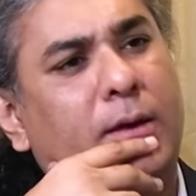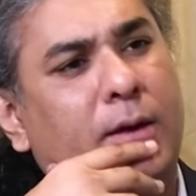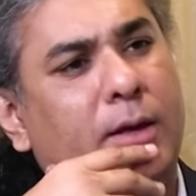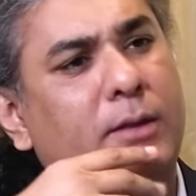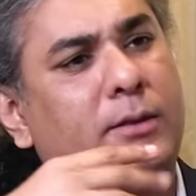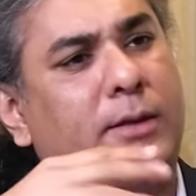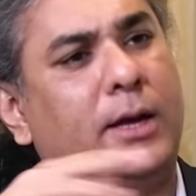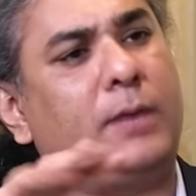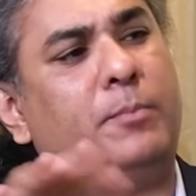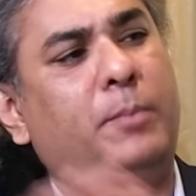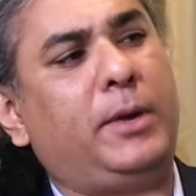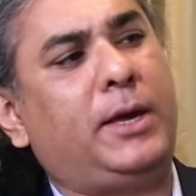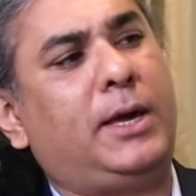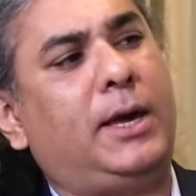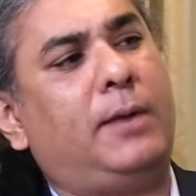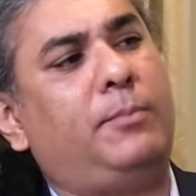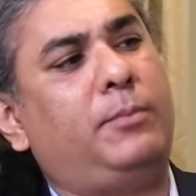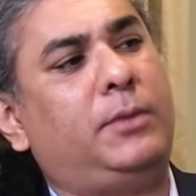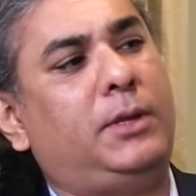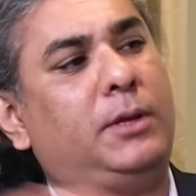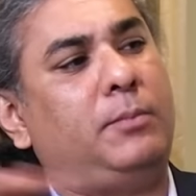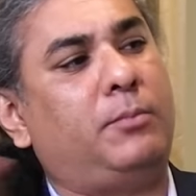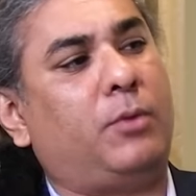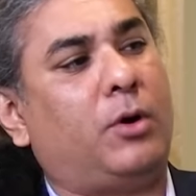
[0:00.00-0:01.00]
And that
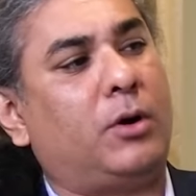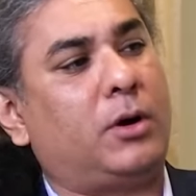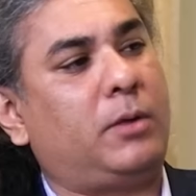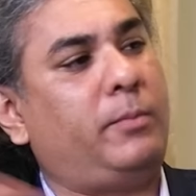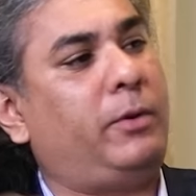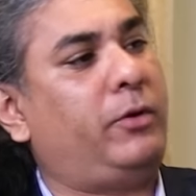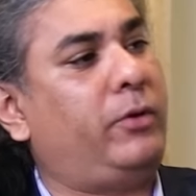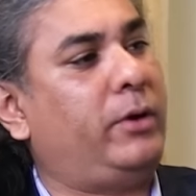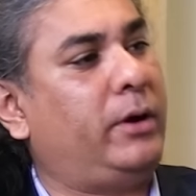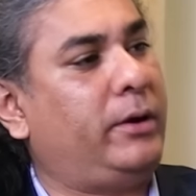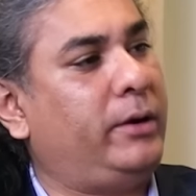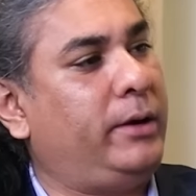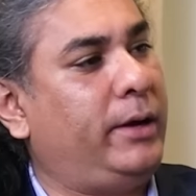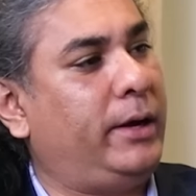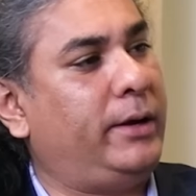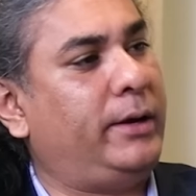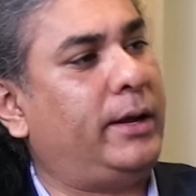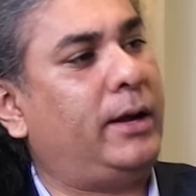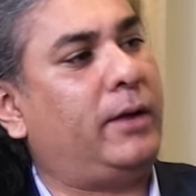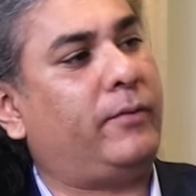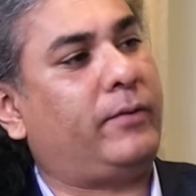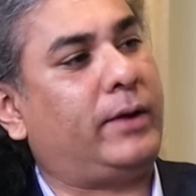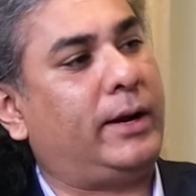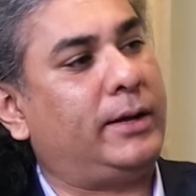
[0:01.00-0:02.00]
became the border between
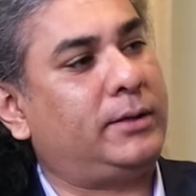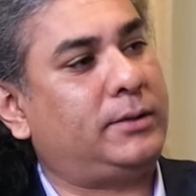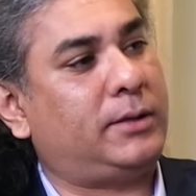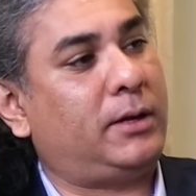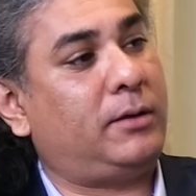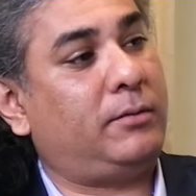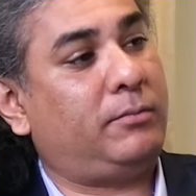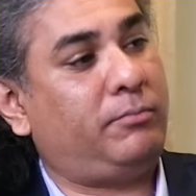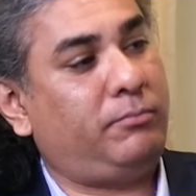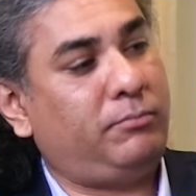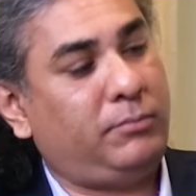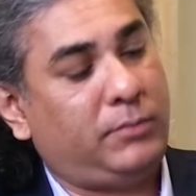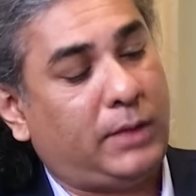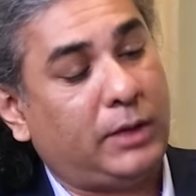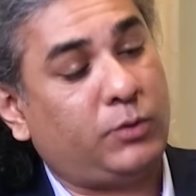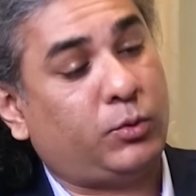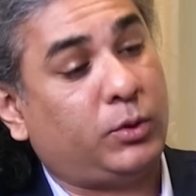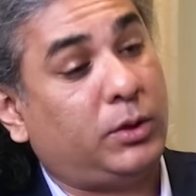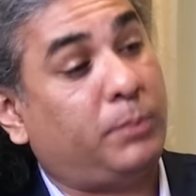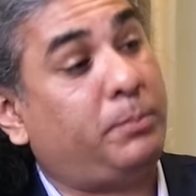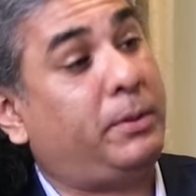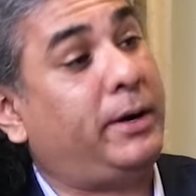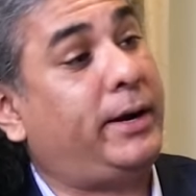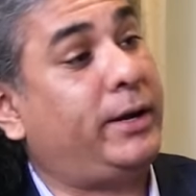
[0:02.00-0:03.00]
India and Afghanistan. That's
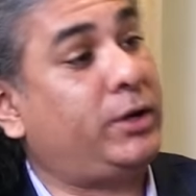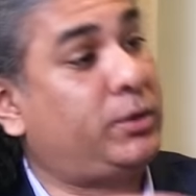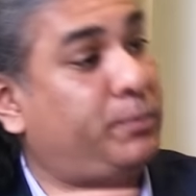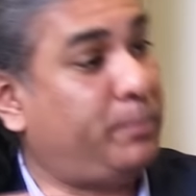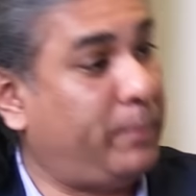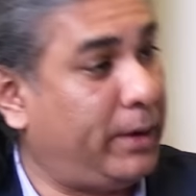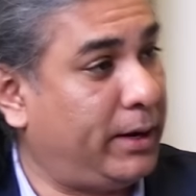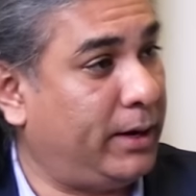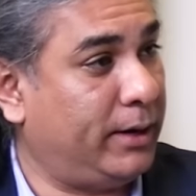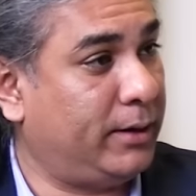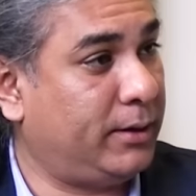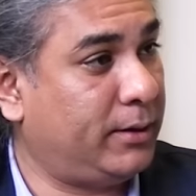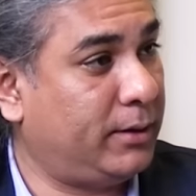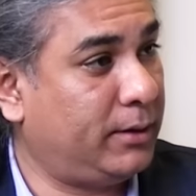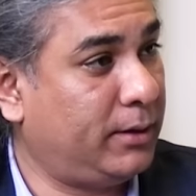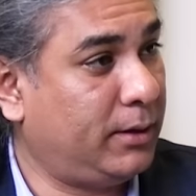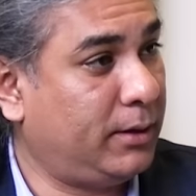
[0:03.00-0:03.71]
what the British made it.